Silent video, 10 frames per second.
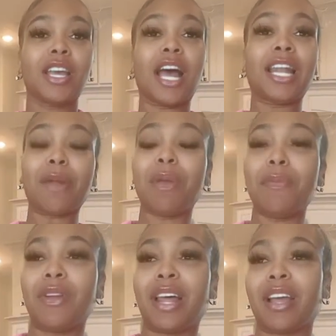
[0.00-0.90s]
A lot of
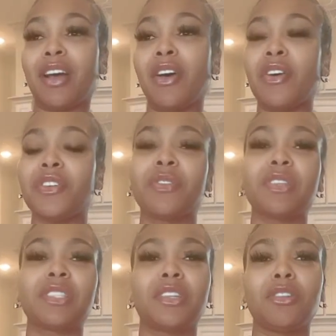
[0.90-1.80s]
people are like, oh, you
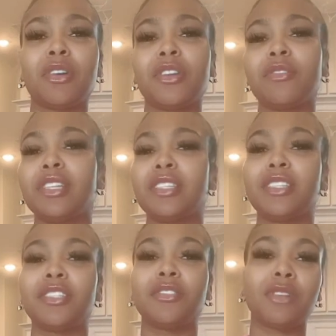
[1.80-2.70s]
insecure, you this,
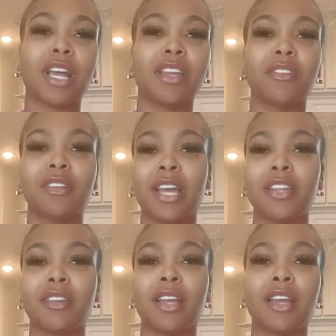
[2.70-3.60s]
this, you that, you that,
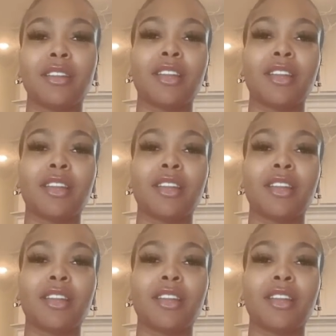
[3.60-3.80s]
you that.